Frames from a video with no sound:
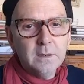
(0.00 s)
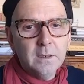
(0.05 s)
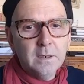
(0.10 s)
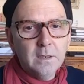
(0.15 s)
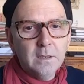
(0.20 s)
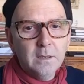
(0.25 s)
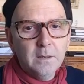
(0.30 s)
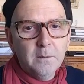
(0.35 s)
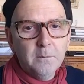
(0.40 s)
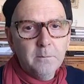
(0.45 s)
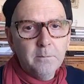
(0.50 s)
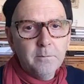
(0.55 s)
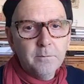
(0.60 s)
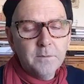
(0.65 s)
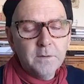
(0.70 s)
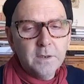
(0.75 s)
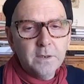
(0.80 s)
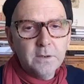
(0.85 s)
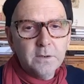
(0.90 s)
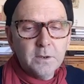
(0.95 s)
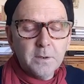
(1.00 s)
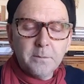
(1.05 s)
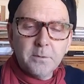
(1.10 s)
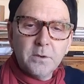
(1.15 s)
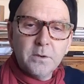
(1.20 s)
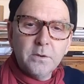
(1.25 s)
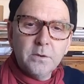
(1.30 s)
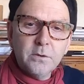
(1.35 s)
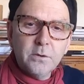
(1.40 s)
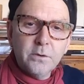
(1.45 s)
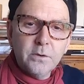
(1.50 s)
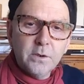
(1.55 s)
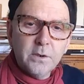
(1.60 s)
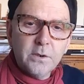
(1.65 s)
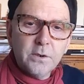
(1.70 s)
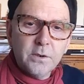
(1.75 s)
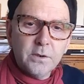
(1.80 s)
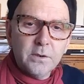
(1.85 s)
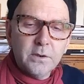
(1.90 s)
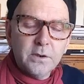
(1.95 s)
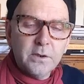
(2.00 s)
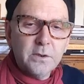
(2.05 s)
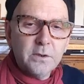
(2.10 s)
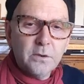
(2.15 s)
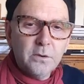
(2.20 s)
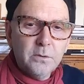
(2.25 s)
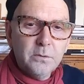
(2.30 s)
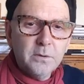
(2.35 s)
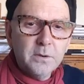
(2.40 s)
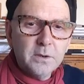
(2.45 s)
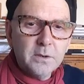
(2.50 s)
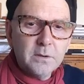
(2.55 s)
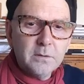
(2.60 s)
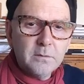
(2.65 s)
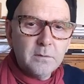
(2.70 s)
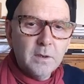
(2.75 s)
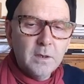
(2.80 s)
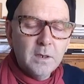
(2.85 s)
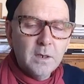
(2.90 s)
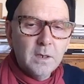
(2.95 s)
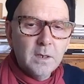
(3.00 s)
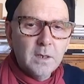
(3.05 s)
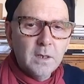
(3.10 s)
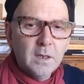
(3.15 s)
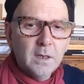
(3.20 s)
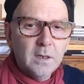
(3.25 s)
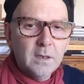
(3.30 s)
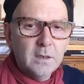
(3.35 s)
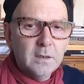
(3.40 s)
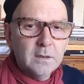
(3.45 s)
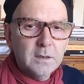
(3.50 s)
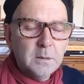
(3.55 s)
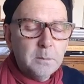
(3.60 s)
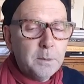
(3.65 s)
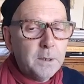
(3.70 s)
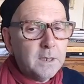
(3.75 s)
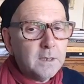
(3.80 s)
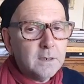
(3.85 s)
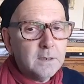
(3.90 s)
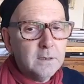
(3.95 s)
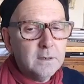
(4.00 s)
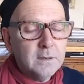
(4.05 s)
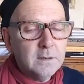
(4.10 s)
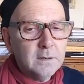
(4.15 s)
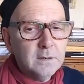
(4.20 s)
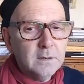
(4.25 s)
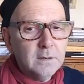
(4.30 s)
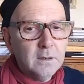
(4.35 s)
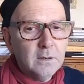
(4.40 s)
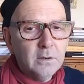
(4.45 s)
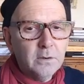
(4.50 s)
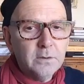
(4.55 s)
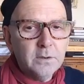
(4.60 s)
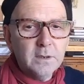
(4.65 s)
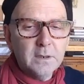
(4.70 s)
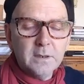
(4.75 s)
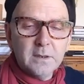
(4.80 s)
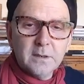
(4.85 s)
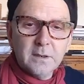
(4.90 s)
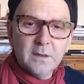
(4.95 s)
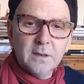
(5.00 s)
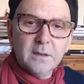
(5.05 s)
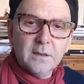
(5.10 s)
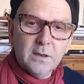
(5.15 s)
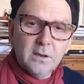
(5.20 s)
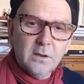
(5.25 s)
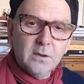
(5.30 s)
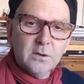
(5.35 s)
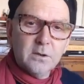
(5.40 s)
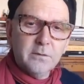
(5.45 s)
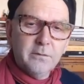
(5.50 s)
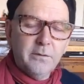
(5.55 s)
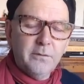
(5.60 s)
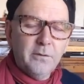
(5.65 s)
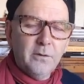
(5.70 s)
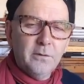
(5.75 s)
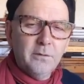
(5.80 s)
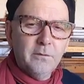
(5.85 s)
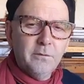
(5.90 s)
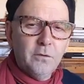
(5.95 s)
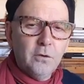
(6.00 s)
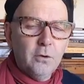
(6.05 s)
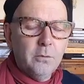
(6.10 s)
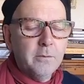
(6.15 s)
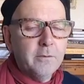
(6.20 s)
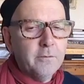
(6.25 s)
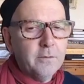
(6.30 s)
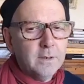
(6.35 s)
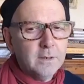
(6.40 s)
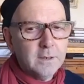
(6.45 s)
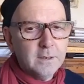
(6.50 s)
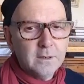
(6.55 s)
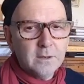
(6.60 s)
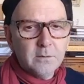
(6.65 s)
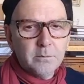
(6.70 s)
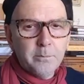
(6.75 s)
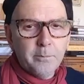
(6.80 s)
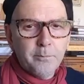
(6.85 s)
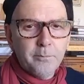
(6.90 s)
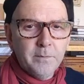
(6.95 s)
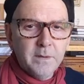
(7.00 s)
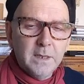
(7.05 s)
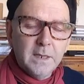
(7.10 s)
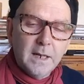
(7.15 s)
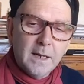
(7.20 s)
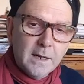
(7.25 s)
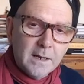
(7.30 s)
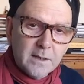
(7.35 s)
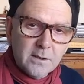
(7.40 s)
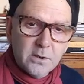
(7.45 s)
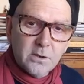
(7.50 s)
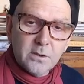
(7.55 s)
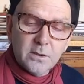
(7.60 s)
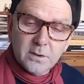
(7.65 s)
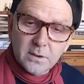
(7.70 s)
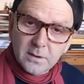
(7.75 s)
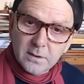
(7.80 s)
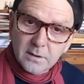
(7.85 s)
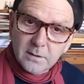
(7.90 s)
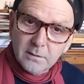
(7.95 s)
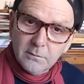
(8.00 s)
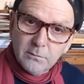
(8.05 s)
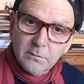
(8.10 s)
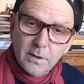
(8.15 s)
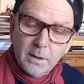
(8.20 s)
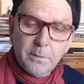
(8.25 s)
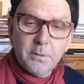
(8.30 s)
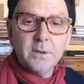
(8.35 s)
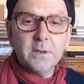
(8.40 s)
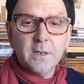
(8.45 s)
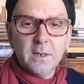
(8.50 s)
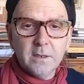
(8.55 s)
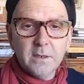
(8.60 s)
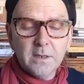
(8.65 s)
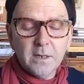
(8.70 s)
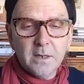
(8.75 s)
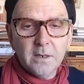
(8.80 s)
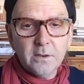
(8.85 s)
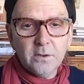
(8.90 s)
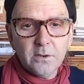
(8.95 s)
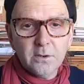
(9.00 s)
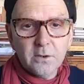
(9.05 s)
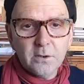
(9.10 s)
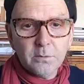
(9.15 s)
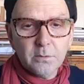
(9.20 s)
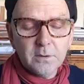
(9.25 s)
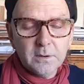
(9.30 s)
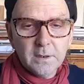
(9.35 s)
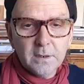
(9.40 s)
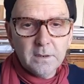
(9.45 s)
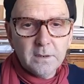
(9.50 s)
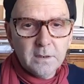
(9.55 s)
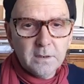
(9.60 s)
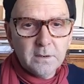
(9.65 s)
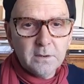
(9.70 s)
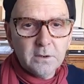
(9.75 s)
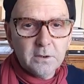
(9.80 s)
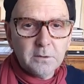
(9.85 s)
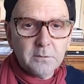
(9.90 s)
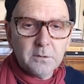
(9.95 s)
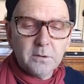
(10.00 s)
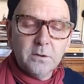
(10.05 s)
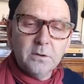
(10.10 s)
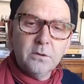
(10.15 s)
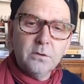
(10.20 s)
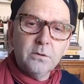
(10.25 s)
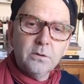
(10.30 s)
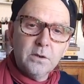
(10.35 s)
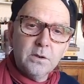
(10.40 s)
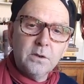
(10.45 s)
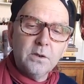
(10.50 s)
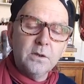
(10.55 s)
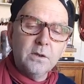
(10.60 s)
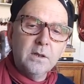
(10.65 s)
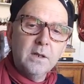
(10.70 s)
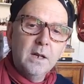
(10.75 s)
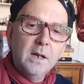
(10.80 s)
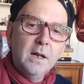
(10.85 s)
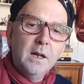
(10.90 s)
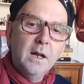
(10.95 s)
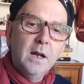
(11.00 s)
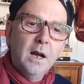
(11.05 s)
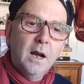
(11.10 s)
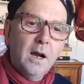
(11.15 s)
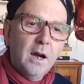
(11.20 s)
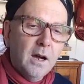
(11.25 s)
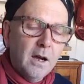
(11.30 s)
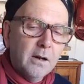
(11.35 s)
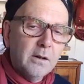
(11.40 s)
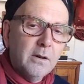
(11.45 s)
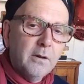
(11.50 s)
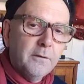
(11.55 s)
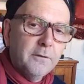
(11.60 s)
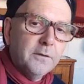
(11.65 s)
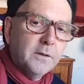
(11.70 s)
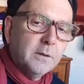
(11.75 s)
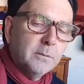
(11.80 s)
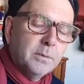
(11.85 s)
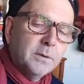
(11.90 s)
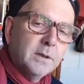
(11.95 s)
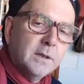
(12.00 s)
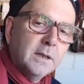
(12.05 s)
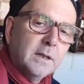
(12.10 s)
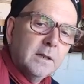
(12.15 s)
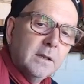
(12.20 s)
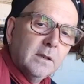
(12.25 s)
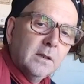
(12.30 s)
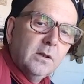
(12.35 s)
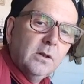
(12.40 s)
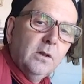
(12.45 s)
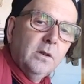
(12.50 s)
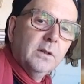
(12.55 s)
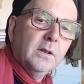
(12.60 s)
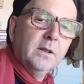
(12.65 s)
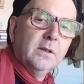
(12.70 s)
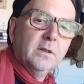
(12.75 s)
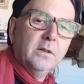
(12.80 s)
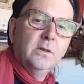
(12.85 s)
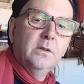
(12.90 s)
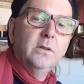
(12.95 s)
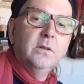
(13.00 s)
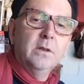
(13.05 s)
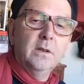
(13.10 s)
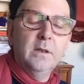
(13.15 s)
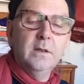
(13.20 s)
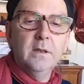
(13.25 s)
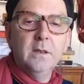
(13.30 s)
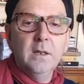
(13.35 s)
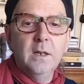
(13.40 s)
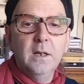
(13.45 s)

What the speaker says: the Egyptian tradition. She's always depicted on this colossal form. In fact, the largest representations within the Egyptian tradition are of the particular goddess Nuit.